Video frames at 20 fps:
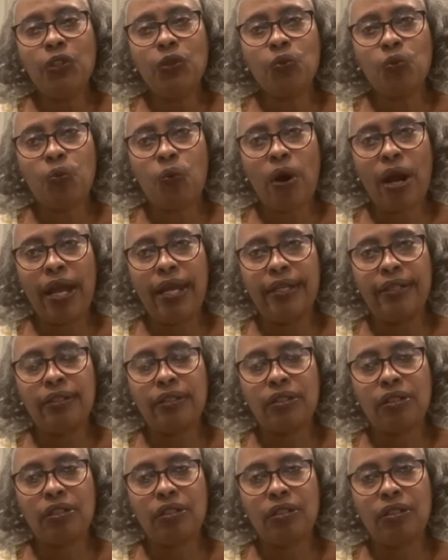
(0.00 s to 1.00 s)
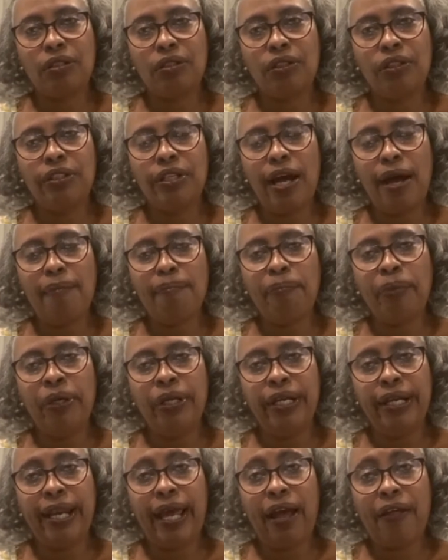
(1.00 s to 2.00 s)
right to not put
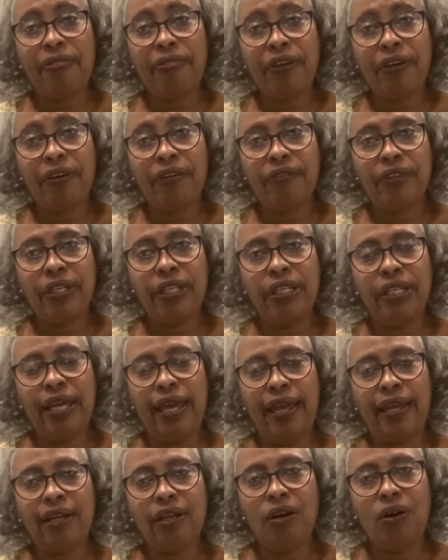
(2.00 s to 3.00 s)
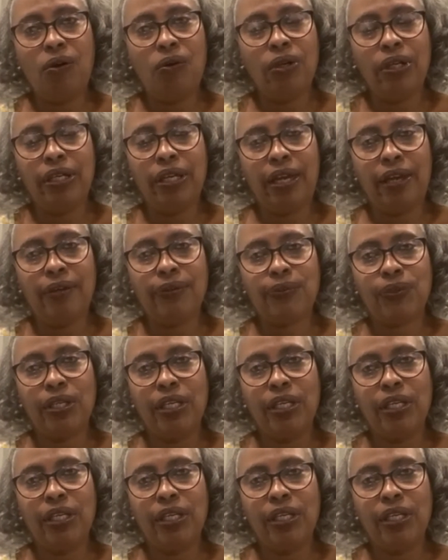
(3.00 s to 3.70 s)
it out there that he had colon cancer.